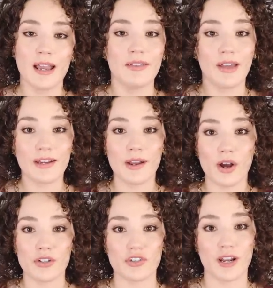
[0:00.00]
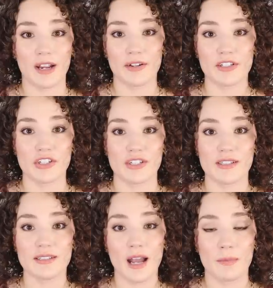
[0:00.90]
and that can cause your hair to
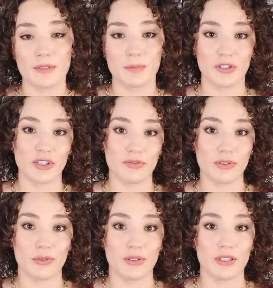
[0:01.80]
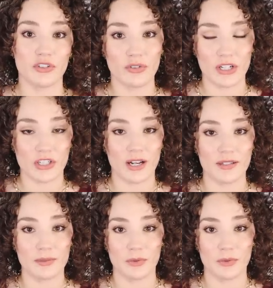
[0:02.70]
just snap, especially if you do the stretch test,